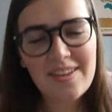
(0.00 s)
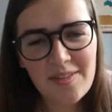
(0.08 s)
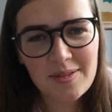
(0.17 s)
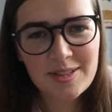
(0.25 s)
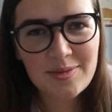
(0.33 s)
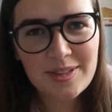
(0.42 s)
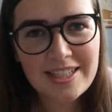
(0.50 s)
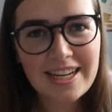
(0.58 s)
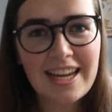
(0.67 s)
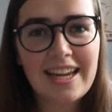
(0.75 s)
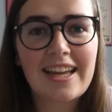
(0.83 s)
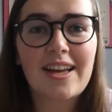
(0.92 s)
you very much for
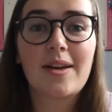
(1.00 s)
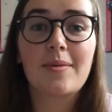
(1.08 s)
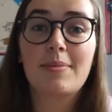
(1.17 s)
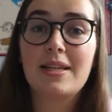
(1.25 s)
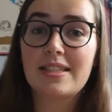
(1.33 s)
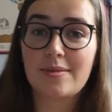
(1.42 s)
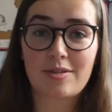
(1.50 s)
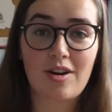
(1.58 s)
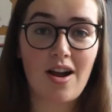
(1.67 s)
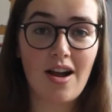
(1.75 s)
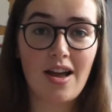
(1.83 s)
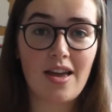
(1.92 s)
watching. Please
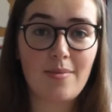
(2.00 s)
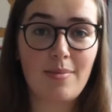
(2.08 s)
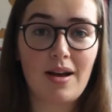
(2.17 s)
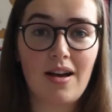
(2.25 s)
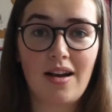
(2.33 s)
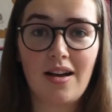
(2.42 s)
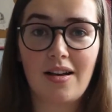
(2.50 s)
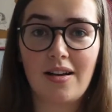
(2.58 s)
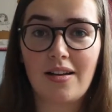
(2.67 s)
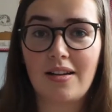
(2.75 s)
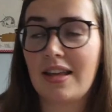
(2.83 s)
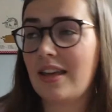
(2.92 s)
subscribe.
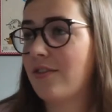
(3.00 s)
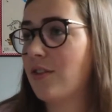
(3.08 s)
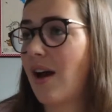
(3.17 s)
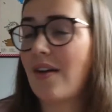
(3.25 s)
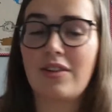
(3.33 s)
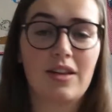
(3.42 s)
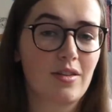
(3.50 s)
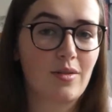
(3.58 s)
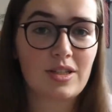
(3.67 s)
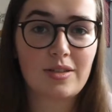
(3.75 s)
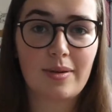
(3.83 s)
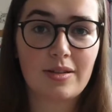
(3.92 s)
Uh, if you have any other
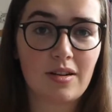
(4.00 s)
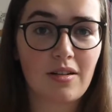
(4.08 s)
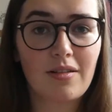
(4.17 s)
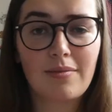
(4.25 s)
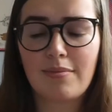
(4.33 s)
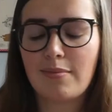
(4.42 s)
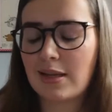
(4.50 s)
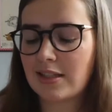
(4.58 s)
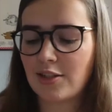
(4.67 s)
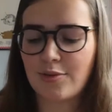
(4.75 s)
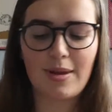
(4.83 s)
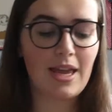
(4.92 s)
questions about Durham,
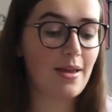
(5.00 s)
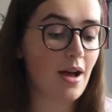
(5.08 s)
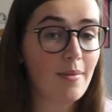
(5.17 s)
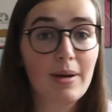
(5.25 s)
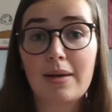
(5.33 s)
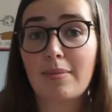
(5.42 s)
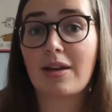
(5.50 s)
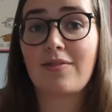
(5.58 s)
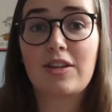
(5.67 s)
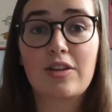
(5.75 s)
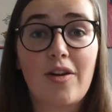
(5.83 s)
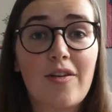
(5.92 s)
message me. I might make a
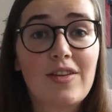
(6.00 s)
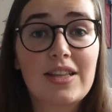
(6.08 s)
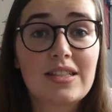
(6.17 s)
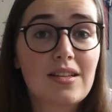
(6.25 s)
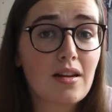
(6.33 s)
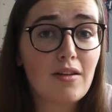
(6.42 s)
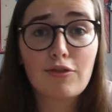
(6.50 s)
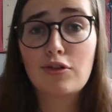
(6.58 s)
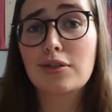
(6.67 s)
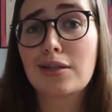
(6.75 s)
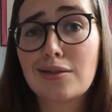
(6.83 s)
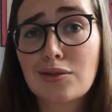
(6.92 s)
video if it's enough
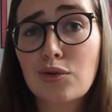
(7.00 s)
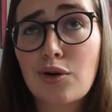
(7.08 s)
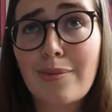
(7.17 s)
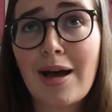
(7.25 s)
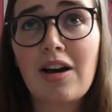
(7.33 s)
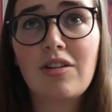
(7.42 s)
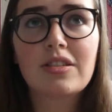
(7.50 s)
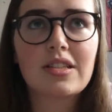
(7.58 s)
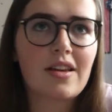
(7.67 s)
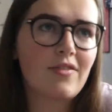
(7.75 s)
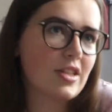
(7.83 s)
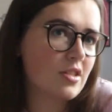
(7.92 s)
content to talk about.
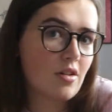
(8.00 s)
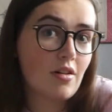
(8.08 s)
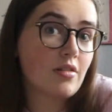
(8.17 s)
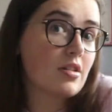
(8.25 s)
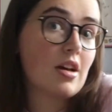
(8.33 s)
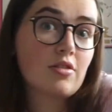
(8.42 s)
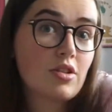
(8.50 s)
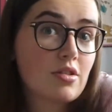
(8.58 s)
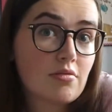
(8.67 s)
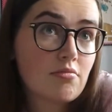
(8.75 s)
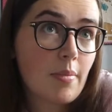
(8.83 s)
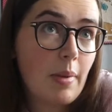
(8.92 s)
If it's not, I'll
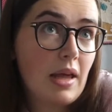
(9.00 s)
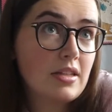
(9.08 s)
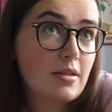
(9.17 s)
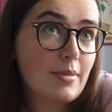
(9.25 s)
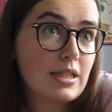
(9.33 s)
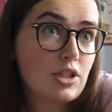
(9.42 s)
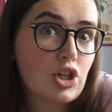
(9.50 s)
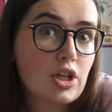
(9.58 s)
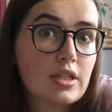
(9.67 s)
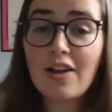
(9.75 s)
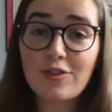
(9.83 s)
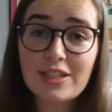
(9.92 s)
just reply to your
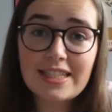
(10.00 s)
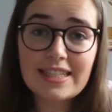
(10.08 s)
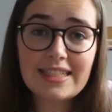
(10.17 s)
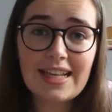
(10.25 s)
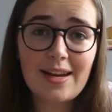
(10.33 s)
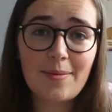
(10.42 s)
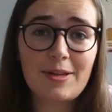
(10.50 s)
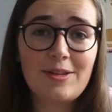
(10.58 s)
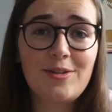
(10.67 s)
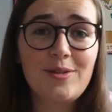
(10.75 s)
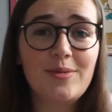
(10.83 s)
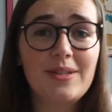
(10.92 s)
messages. I've recently set up a
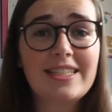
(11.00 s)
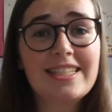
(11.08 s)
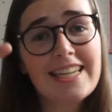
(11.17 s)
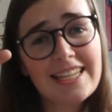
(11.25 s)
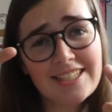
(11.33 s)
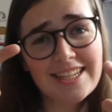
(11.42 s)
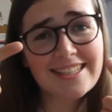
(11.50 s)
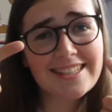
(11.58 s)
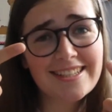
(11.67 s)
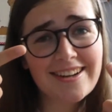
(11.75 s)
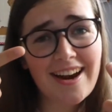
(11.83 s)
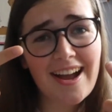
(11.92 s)
new teacher
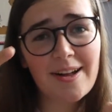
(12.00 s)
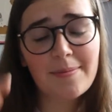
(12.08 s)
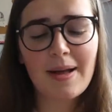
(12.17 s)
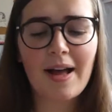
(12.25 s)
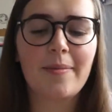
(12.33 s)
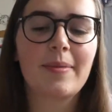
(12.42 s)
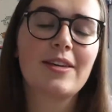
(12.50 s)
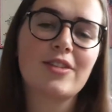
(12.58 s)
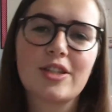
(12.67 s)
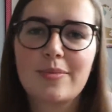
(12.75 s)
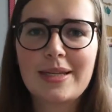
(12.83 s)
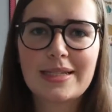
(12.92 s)
Instagram. Um, it
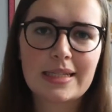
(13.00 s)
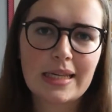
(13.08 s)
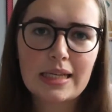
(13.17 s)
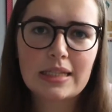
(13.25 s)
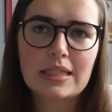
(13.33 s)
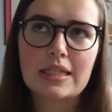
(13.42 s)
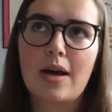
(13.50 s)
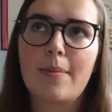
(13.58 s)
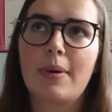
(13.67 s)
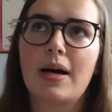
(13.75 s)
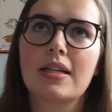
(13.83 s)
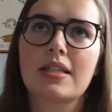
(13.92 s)
used to be a singing star,
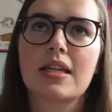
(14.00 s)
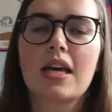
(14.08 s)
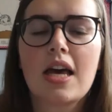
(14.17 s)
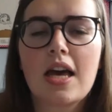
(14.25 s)
but